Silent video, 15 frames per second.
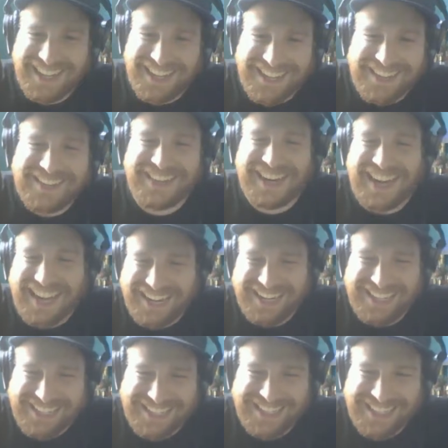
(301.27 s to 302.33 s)

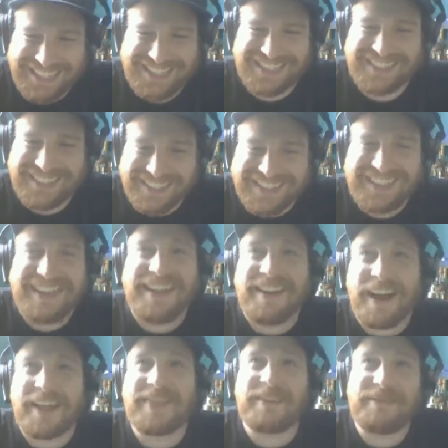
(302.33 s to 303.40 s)
Okay, that's good.
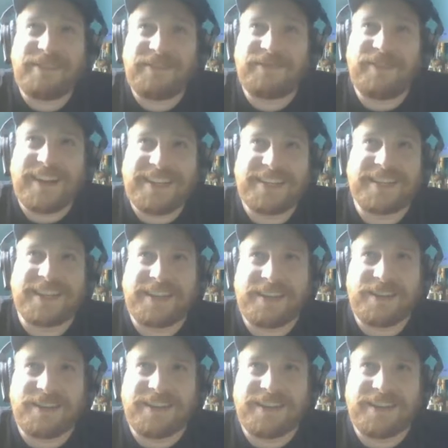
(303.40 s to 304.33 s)
I think we fixed this